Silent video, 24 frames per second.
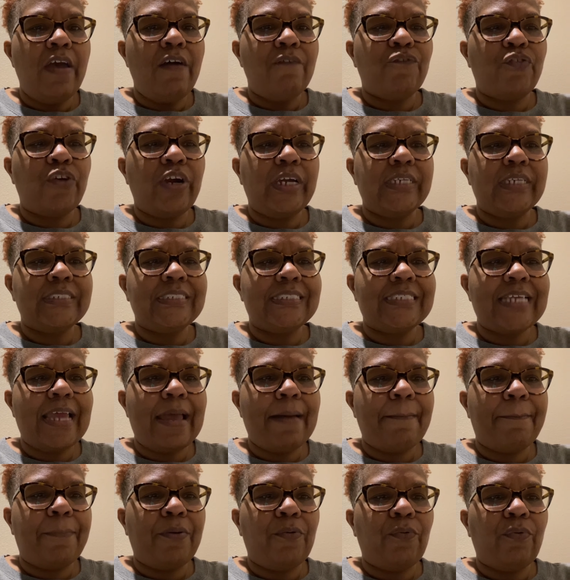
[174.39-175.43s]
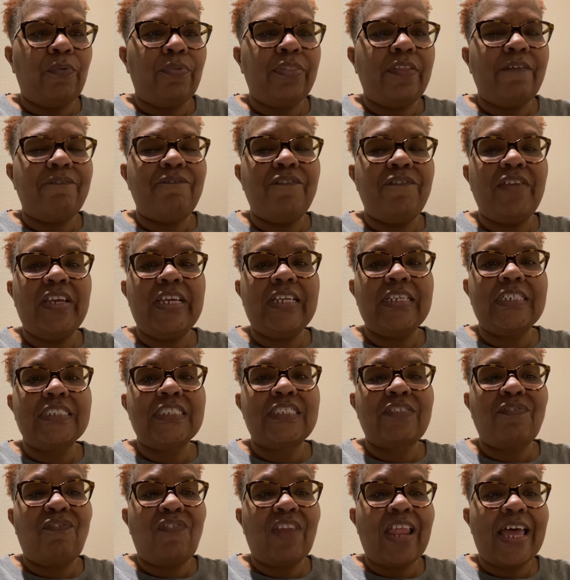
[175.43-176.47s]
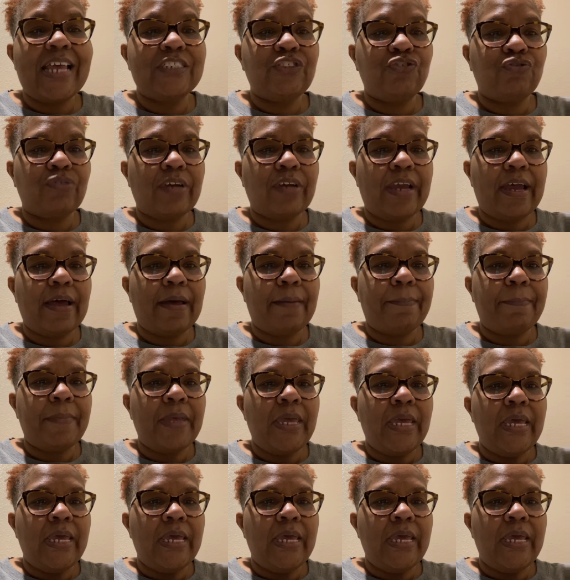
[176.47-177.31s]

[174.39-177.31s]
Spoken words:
For example, the Venus flytrap